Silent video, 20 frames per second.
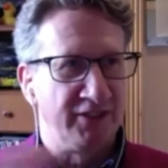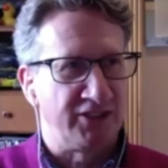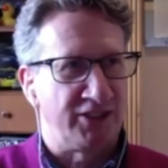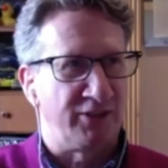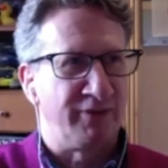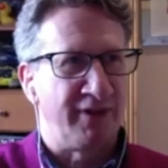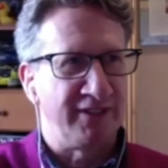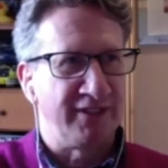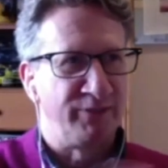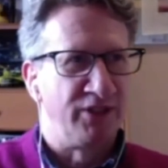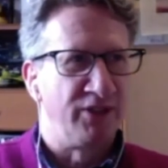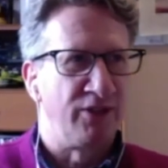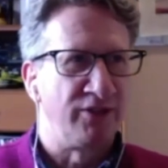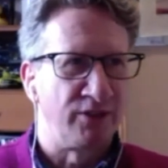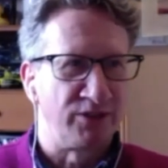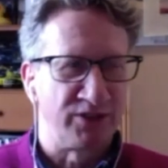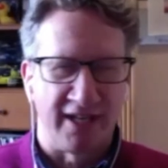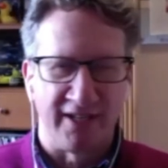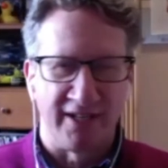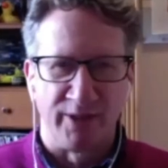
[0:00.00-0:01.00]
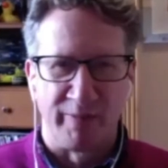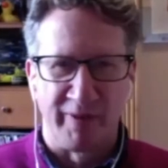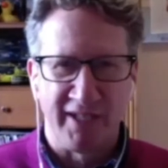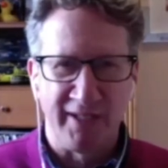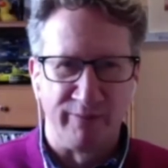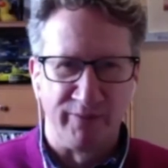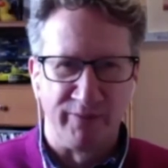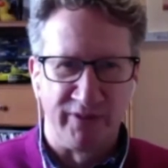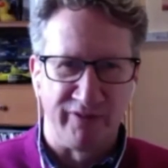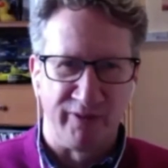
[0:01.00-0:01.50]
surrounded with all those kind of
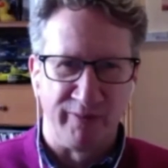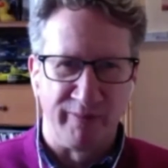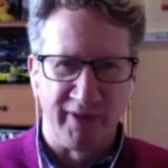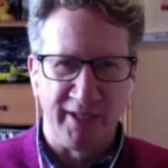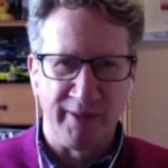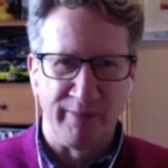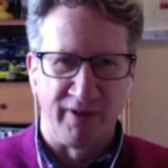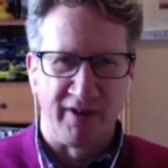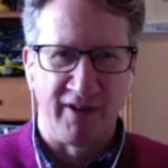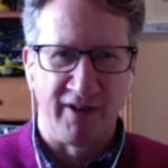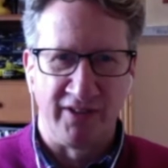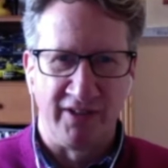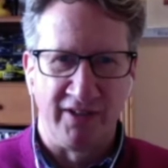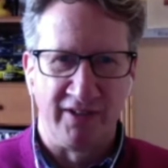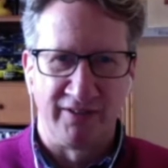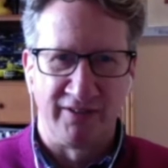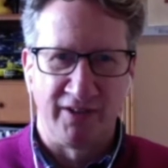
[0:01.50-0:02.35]
people, different people, you?